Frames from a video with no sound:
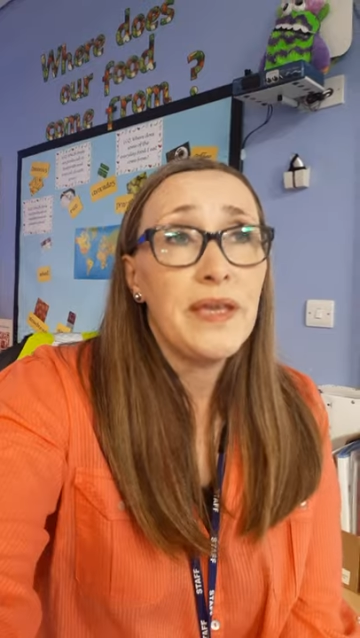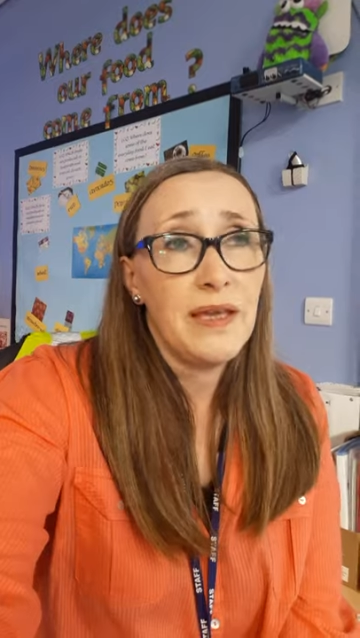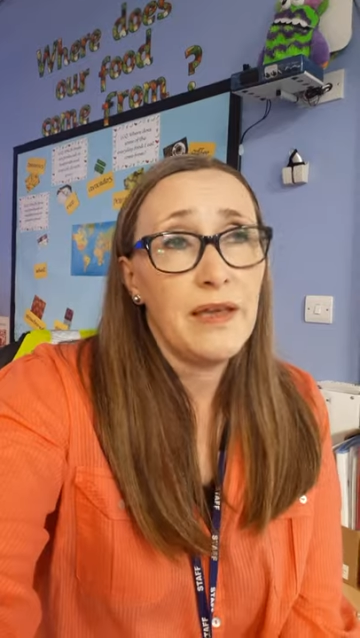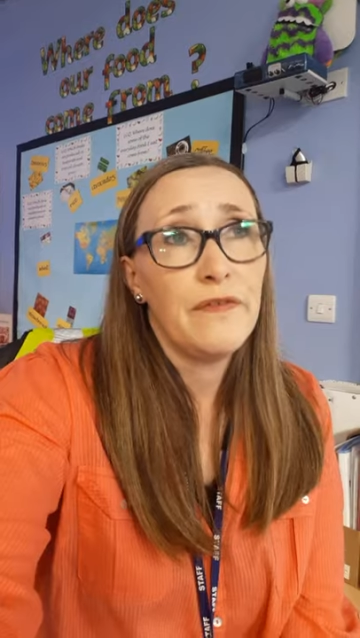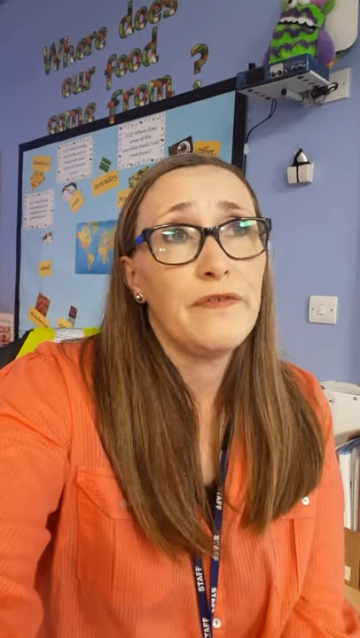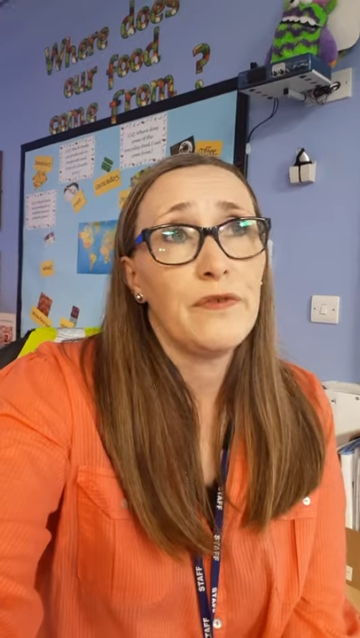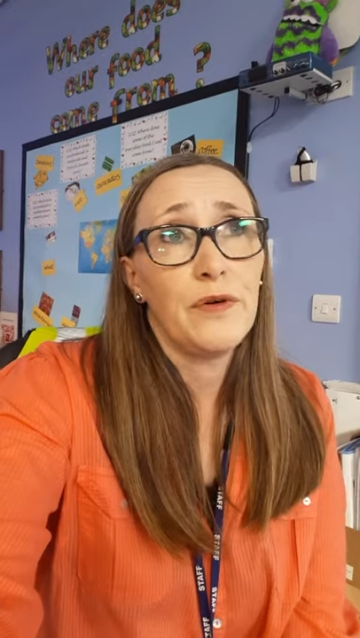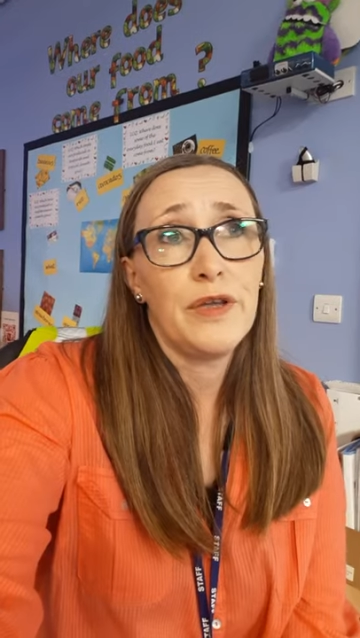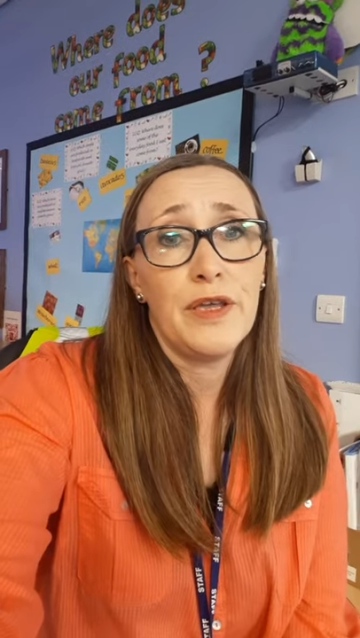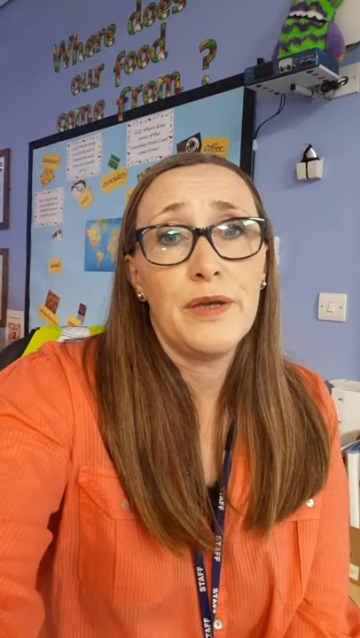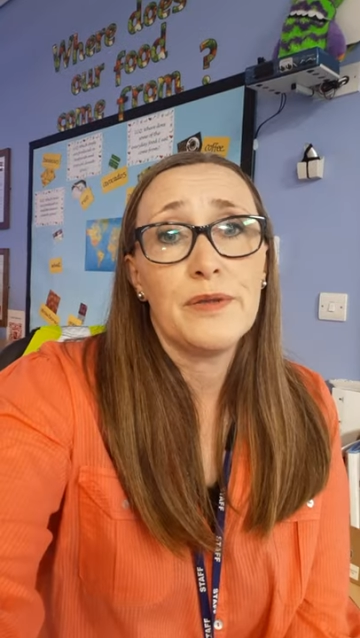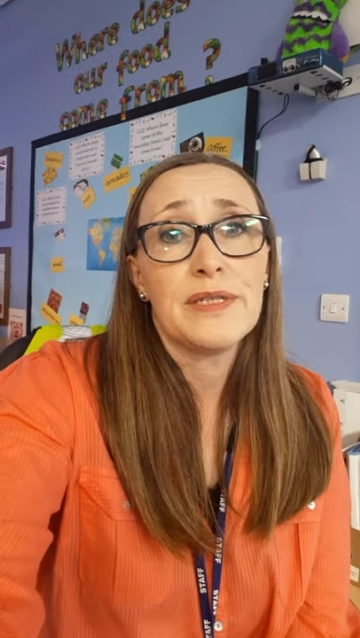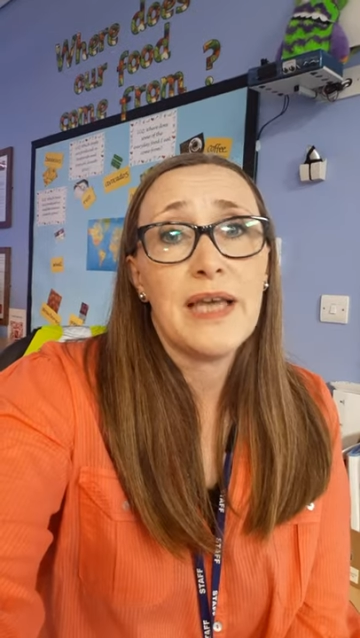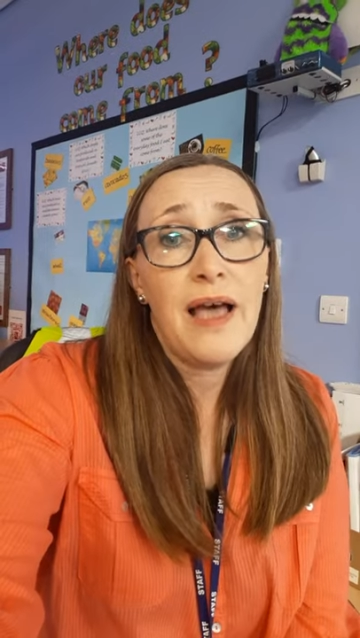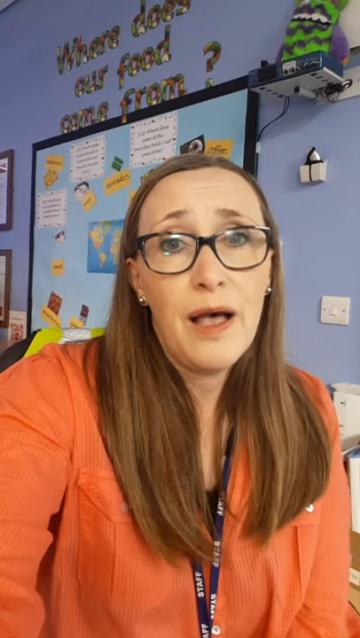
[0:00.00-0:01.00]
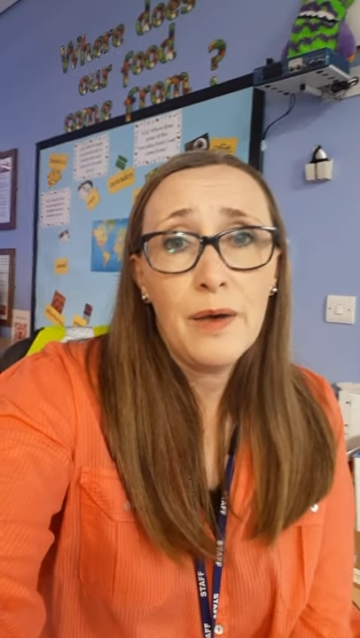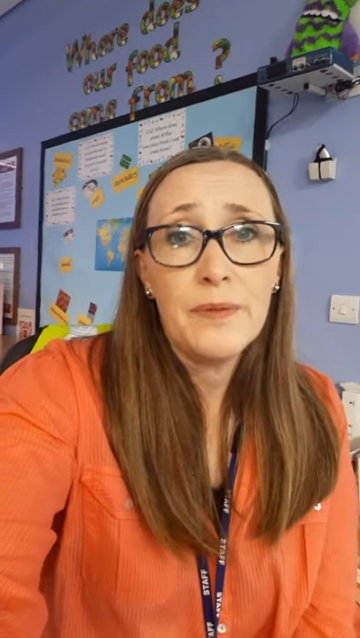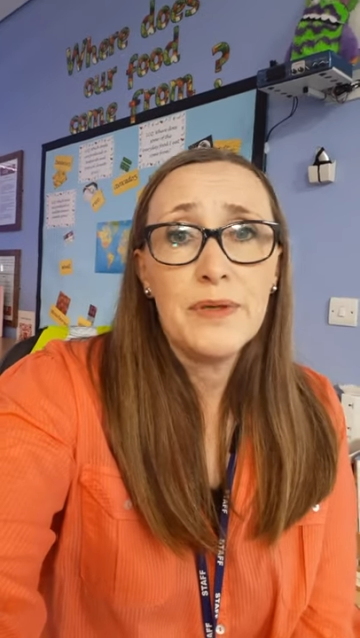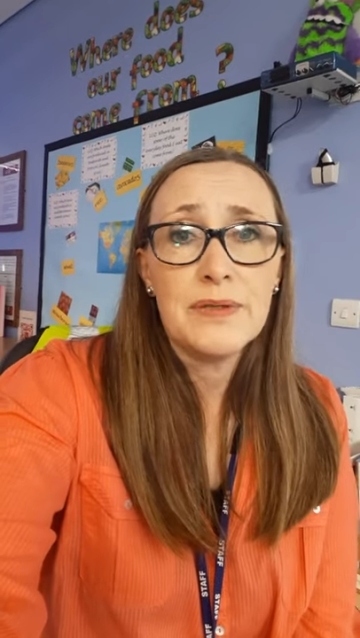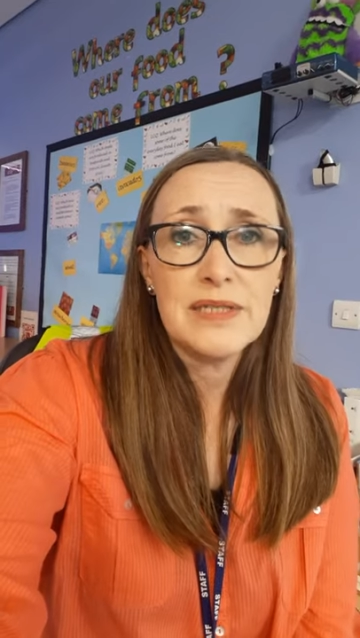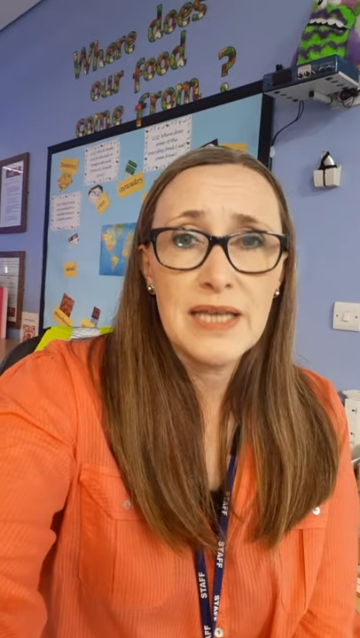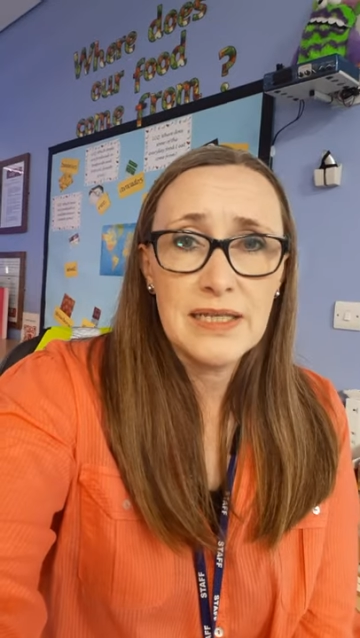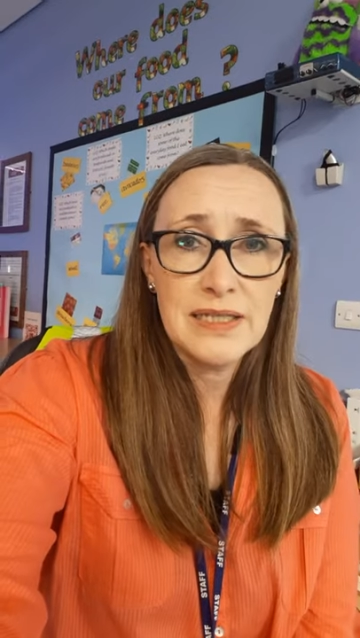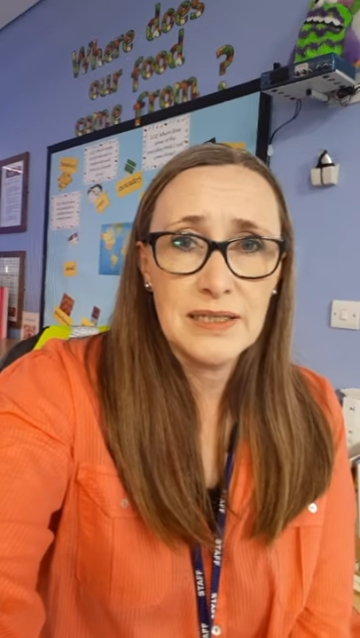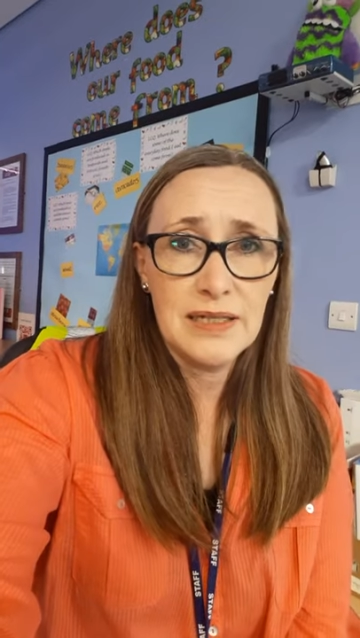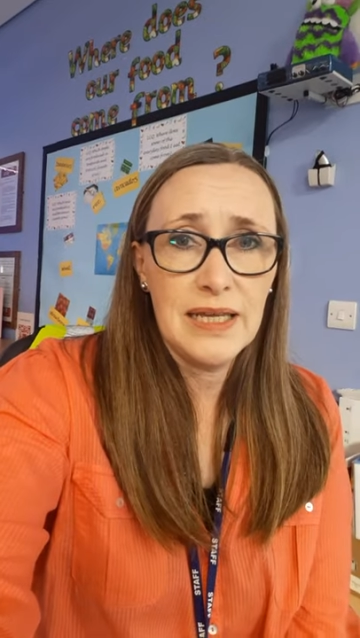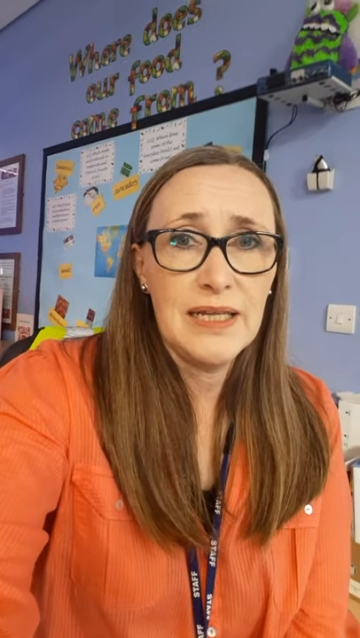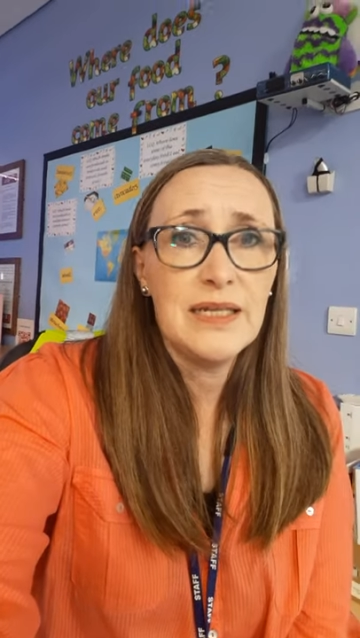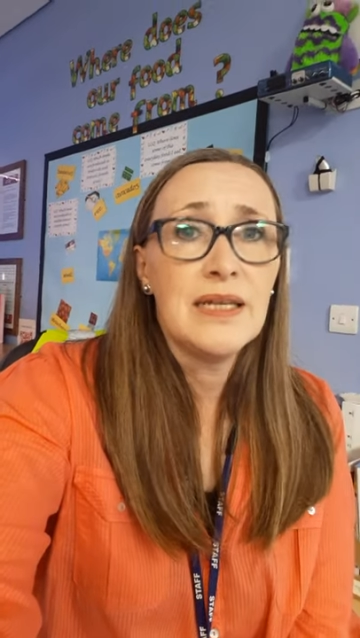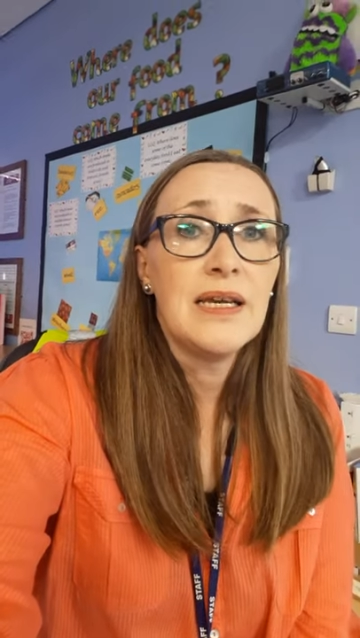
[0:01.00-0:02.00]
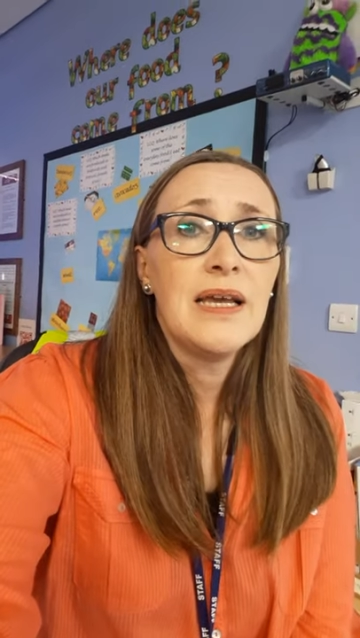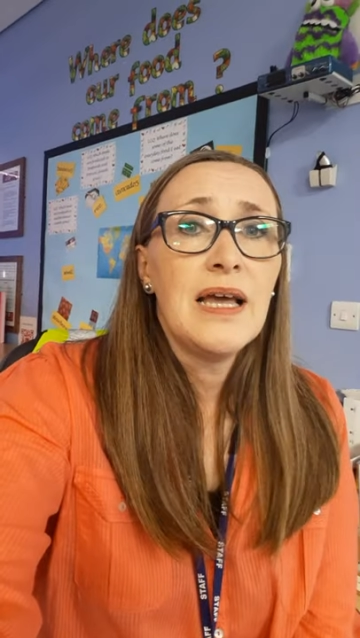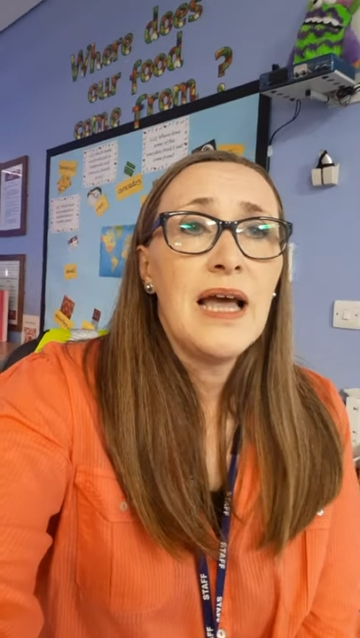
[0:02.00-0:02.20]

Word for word: here for you to help you settle in.